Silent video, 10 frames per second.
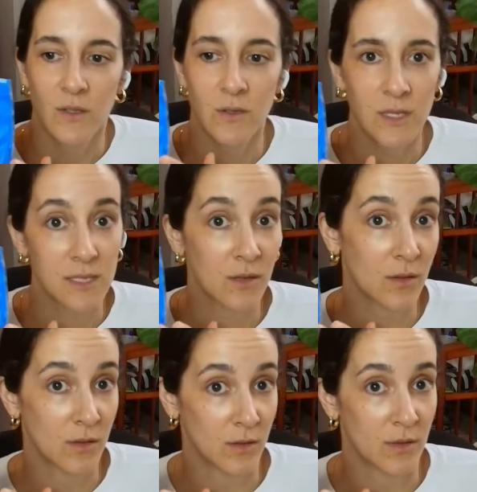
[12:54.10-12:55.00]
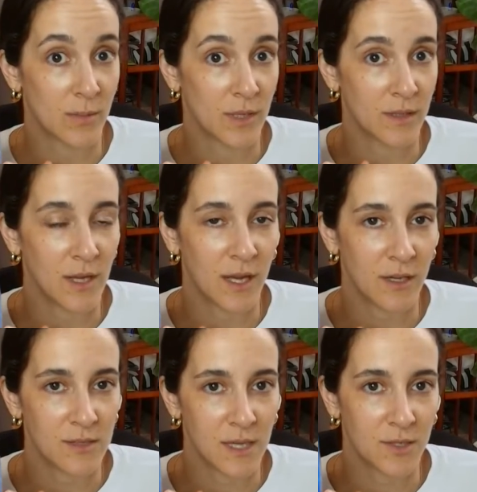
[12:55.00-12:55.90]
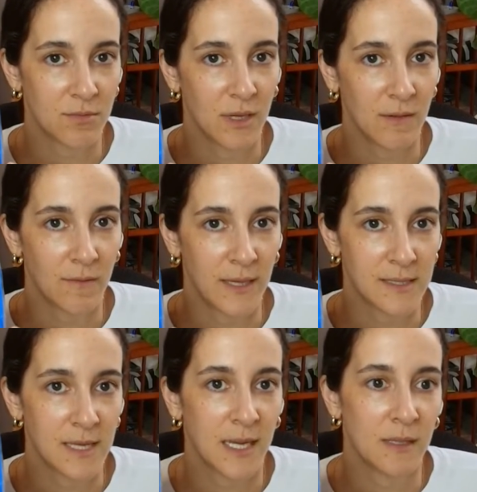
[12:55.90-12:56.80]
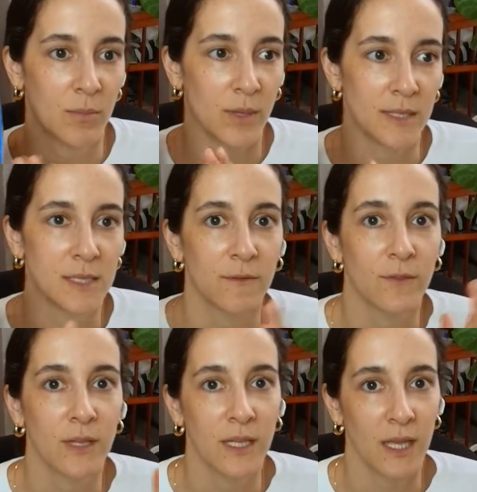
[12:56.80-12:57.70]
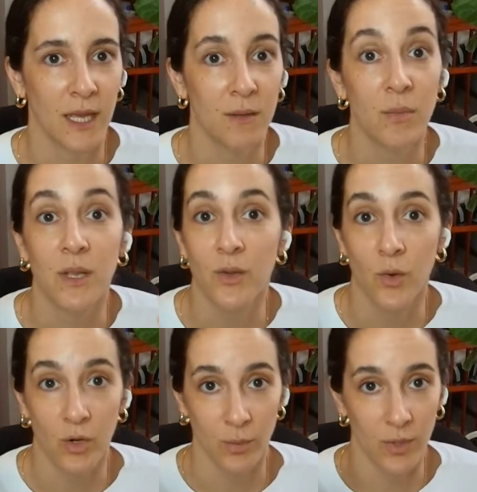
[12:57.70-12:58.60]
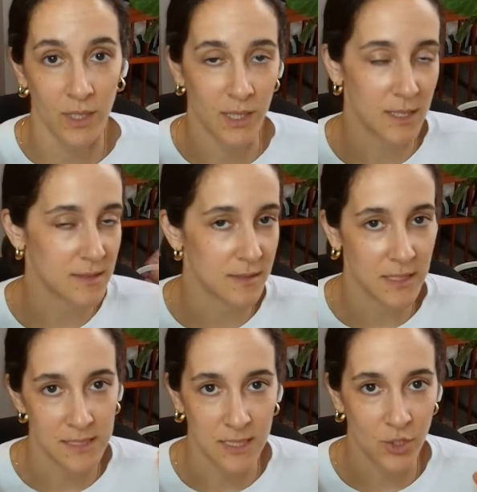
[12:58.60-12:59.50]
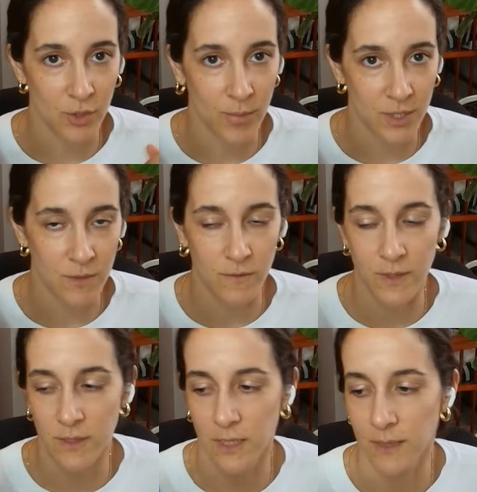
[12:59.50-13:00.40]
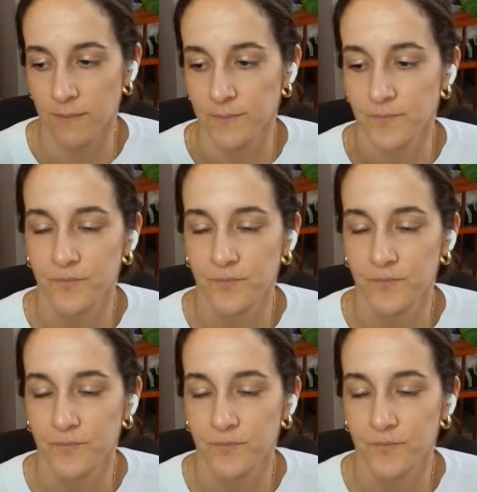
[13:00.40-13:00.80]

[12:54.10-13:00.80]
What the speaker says: So it is a little bit on the higher saturated fat side, but definitely can be incorporated. It's in your budget for the day.